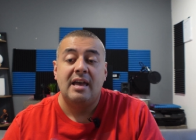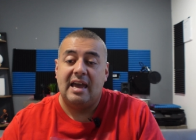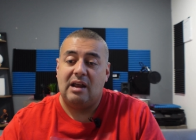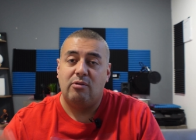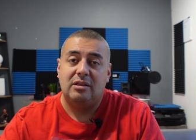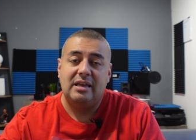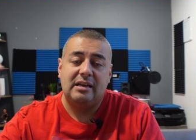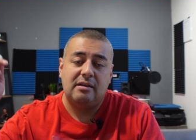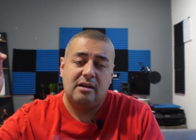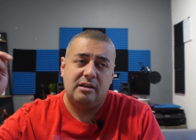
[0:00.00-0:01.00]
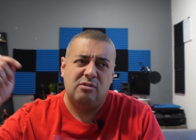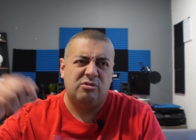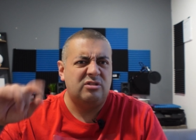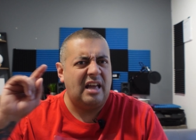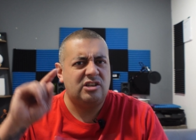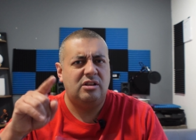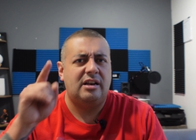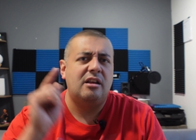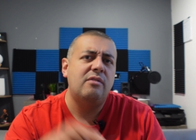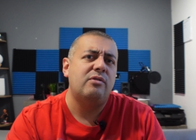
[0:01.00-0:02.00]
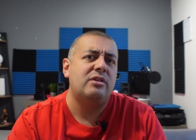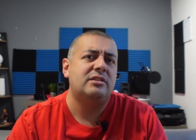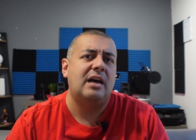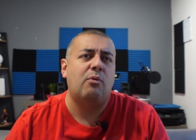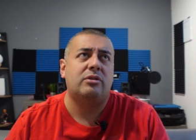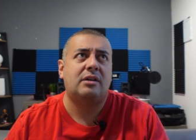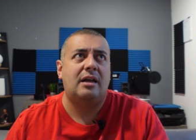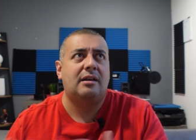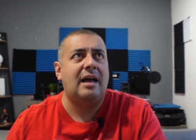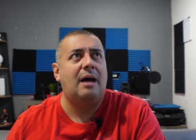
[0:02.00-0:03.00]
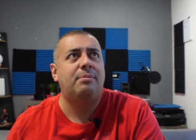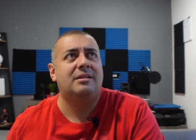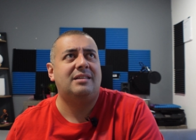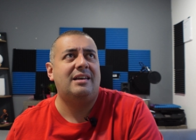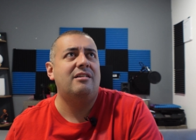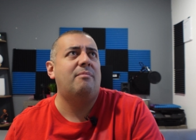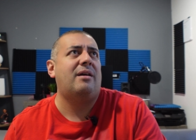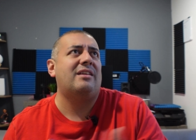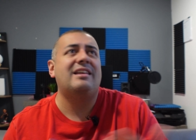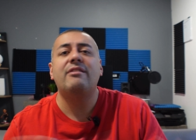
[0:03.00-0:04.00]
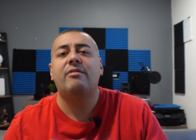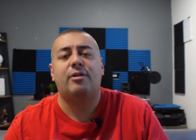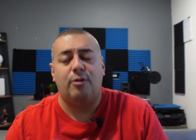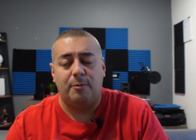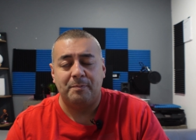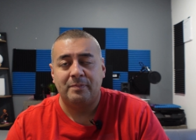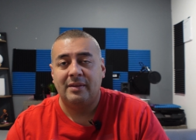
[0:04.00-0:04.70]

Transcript: And I will link, you know, there's actually an interview he's got with Complex that he did about a year ago,